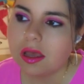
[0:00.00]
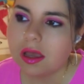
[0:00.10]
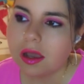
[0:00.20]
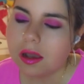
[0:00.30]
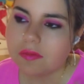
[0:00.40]

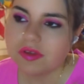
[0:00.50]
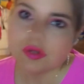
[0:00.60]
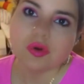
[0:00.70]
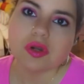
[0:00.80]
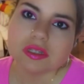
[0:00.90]
uh,
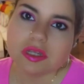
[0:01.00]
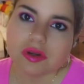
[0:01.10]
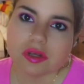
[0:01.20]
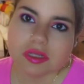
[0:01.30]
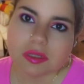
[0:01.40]
Victoria's
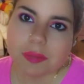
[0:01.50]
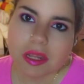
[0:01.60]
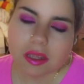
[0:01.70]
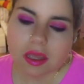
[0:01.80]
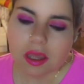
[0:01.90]
Secret's pink
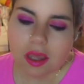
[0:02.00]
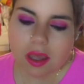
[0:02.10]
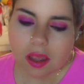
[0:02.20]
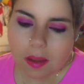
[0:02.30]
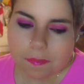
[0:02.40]

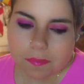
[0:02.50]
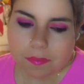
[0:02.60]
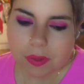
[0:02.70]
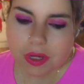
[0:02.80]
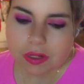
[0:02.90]

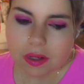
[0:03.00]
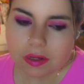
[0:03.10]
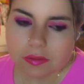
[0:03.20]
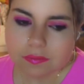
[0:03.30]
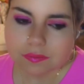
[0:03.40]
but
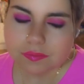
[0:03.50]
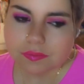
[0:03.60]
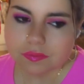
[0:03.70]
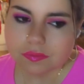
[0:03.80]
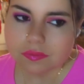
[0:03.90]
um
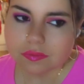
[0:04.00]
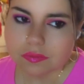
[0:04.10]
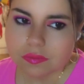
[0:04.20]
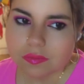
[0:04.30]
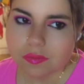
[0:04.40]

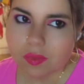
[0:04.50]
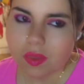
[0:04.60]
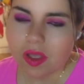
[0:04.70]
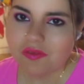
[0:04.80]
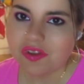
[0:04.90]

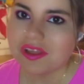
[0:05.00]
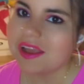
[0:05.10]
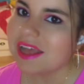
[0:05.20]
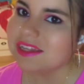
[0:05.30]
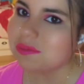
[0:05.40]
for like
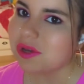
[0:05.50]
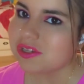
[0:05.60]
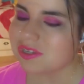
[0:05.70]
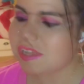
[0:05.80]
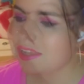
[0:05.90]
as much
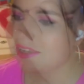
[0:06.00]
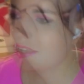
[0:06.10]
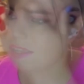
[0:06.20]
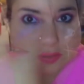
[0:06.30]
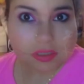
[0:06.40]
as um, I
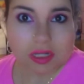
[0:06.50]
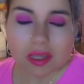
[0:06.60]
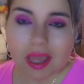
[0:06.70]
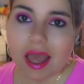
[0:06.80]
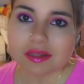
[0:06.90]
and just like
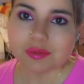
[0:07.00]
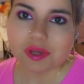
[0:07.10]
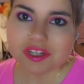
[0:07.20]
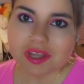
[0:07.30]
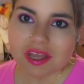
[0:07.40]
as
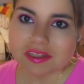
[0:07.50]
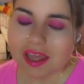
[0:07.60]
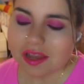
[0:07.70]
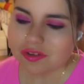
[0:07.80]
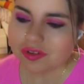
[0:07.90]
much as
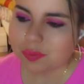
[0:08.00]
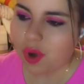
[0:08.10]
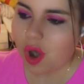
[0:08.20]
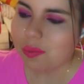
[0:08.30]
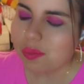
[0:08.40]
I just
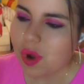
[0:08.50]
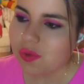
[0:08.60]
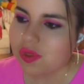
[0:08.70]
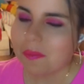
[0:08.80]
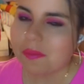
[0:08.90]
promote
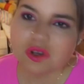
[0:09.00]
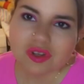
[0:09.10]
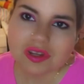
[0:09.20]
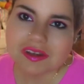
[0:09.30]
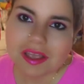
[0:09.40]
their
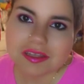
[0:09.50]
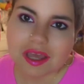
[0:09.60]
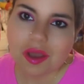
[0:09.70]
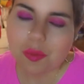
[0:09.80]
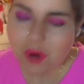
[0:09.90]
merchandise,
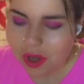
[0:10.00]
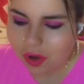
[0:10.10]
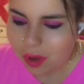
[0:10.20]
like I'm where I